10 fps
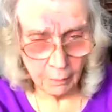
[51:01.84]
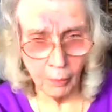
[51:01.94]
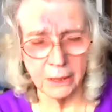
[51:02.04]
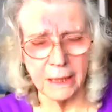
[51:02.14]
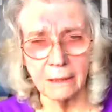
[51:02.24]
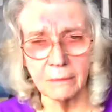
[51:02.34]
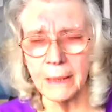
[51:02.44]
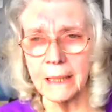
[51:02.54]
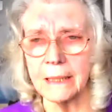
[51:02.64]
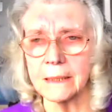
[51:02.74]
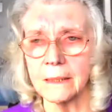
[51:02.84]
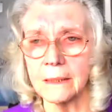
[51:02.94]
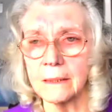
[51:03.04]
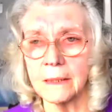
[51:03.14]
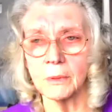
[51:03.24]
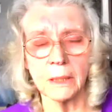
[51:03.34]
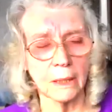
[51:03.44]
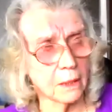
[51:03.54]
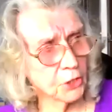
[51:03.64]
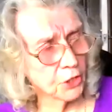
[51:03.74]
body appeared, and it was a
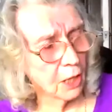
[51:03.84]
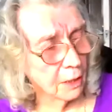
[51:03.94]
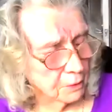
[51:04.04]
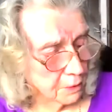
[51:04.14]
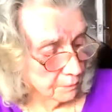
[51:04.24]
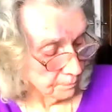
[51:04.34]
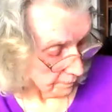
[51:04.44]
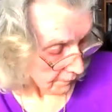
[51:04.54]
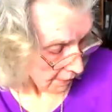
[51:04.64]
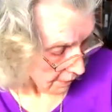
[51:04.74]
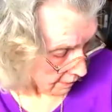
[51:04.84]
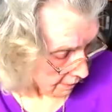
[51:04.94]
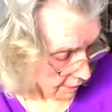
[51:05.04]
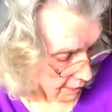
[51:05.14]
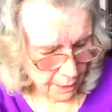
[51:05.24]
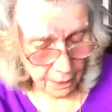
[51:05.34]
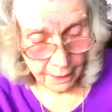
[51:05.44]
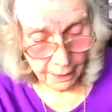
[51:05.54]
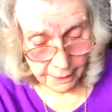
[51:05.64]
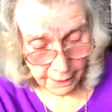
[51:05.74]
little child. And
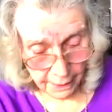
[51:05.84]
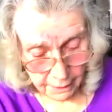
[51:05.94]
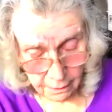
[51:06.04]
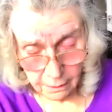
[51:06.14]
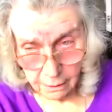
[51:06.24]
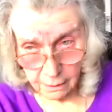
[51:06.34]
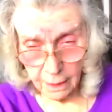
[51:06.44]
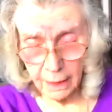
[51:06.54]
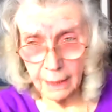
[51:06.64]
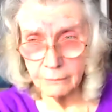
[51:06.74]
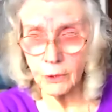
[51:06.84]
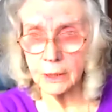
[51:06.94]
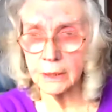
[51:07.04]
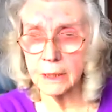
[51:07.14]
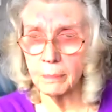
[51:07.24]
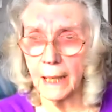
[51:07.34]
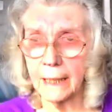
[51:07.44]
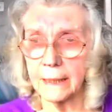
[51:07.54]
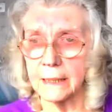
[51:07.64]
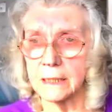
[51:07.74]
he said, "Can I have one of the
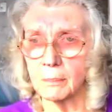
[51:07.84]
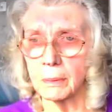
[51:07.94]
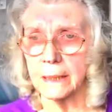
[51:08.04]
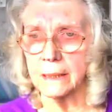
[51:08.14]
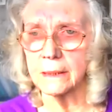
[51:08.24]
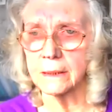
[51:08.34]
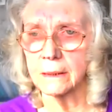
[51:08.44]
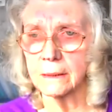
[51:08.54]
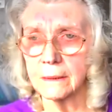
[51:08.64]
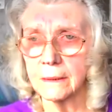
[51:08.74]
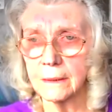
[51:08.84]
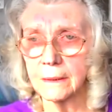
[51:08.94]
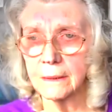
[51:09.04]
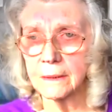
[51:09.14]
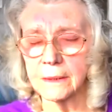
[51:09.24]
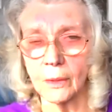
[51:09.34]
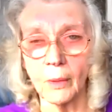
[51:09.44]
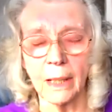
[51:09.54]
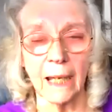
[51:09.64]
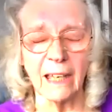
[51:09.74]
blankets, please?" So
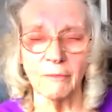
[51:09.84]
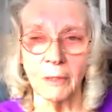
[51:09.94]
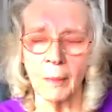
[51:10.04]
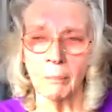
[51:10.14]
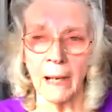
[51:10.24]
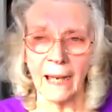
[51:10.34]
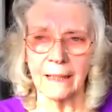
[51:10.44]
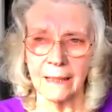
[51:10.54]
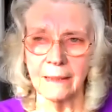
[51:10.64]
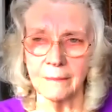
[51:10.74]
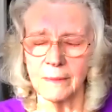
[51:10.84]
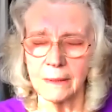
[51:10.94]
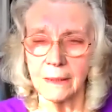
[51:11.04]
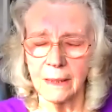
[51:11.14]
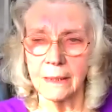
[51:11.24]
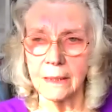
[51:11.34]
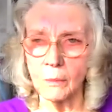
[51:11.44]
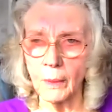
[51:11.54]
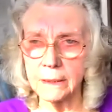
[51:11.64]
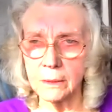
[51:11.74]
I gave him a blanket, and he
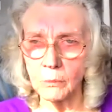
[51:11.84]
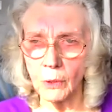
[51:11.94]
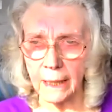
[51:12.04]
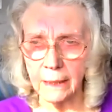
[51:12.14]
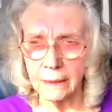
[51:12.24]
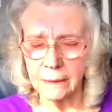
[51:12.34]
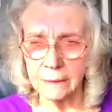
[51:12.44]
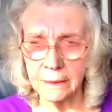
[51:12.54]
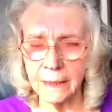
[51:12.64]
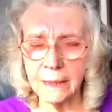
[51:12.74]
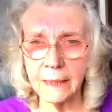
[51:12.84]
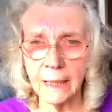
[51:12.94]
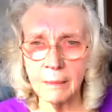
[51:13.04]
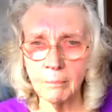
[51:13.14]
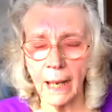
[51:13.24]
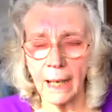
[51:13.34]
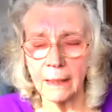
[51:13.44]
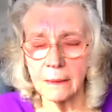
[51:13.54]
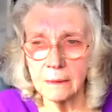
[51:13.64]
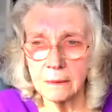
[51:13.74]
went away. And then he came
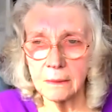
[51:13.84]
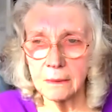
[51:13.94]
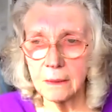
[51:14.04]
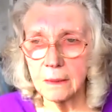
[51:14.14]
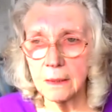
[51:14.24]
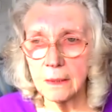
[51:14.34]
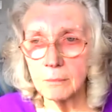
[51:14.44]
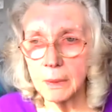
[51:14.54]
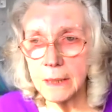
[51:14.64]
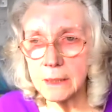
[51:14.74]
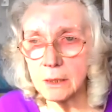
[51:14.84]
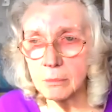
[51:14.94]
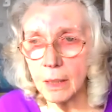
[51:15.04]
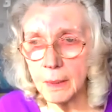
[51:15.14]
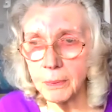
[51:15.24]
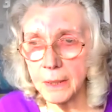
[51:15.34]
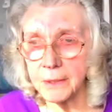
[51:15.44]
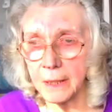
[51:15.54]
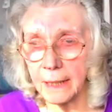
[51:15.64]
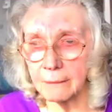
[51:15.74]
back. "Please, can my
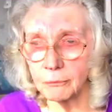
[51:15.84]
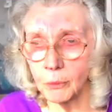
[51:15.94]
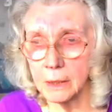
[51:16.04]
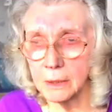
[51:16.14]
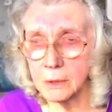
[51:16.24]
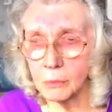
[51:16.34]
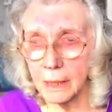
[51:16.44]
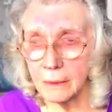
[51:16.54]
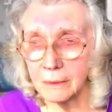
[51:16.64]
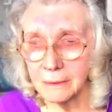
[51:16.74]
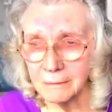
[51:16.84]
brother have one as well?"